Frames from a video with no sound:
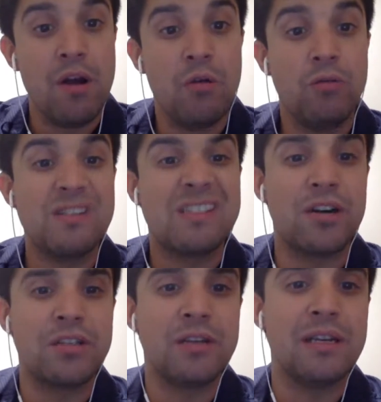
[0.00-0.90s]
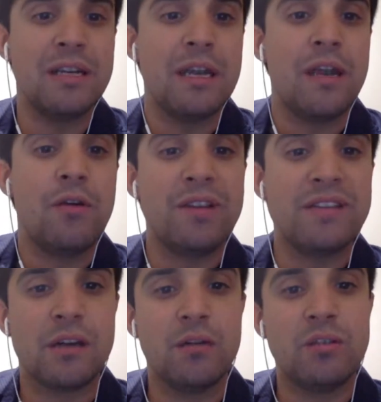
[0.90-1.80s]
would certainly
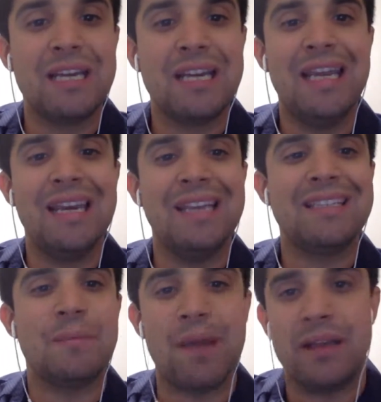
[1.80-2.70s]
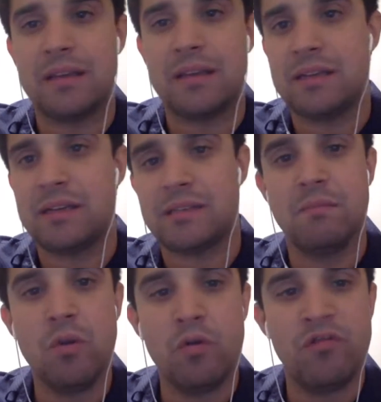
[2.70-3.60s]
result in an
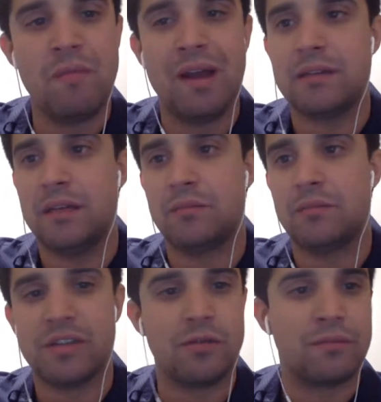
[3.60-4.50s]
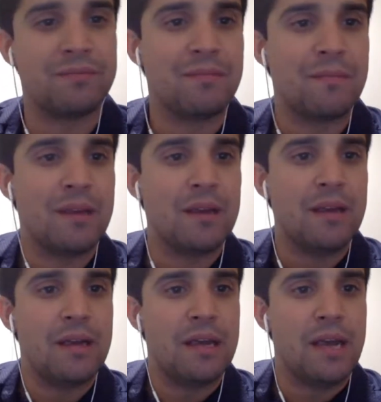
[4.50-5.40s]
independence movement in Brazil.
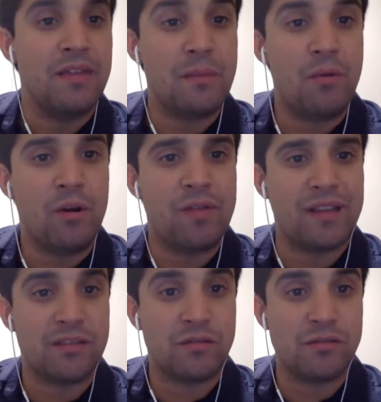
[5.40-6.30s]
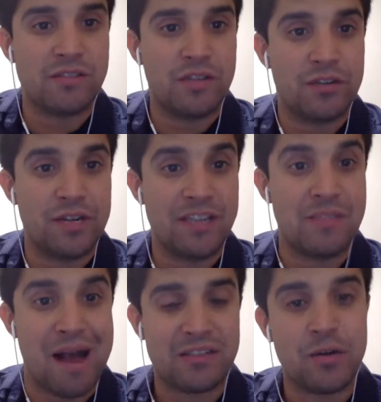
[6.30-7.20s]
In the book that is considered
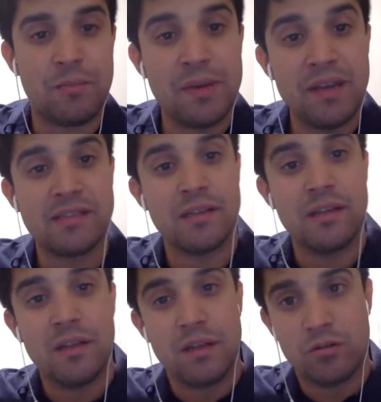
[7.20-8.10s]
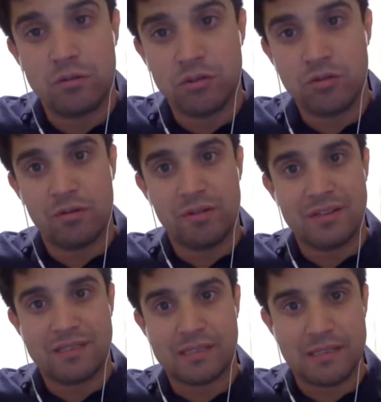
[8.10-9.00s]
his masterpiece, Dom João
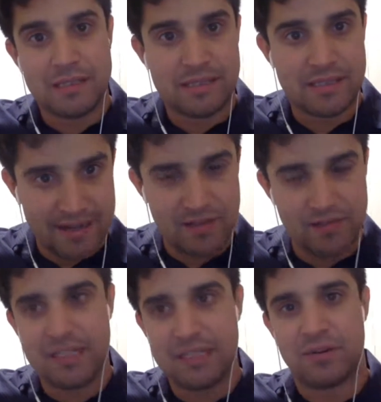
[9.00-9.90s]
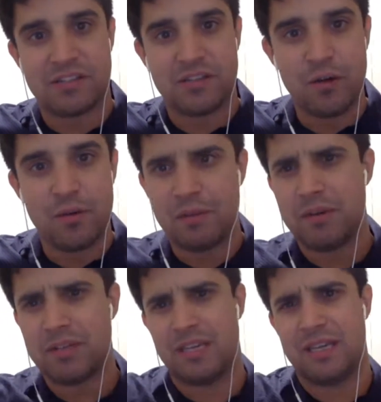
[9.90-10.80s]
VI in Brazil,
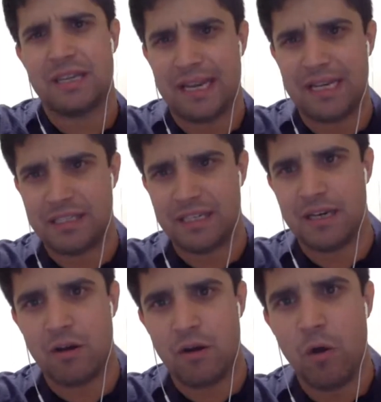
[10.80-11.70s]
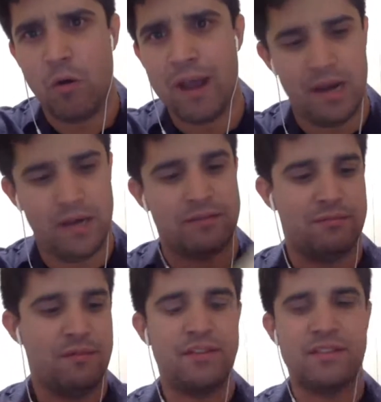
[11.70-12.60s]
published in 1908,
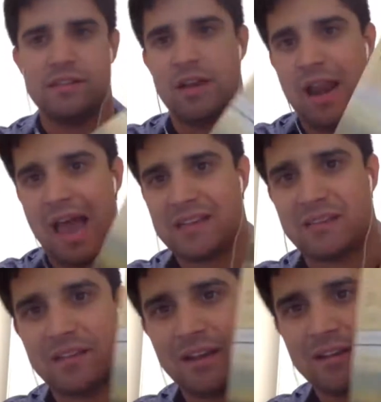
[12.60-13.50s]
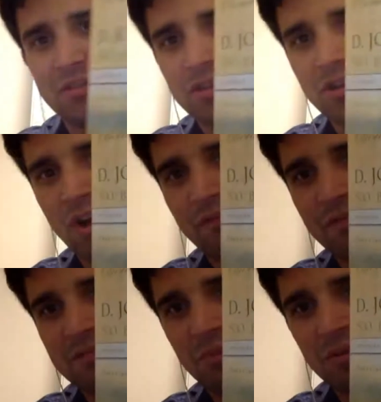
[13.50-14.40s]
this is the last edition of
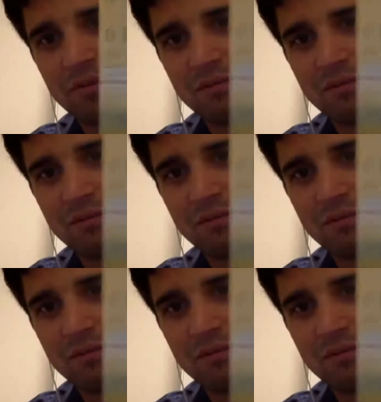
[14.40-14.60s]
this book,